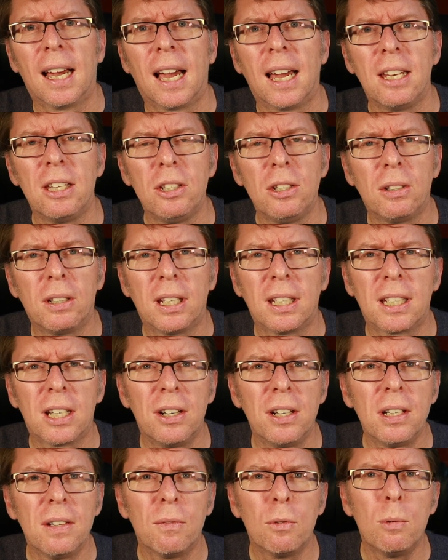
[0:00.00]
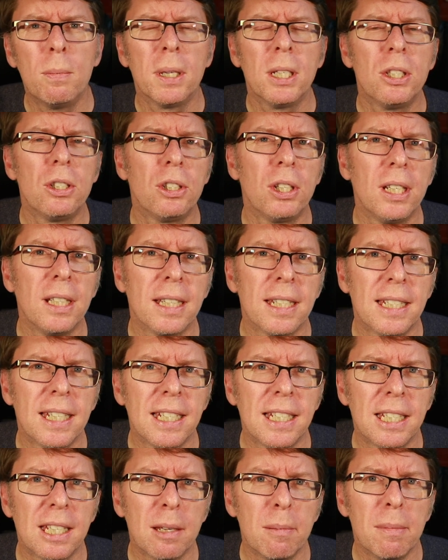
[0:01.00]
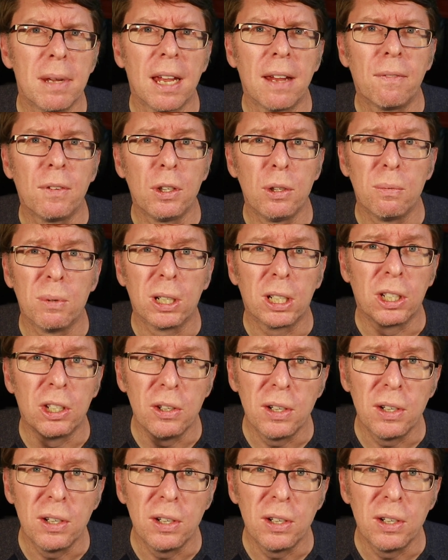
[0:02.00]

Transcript: and you could kind of almost cheat the system if you were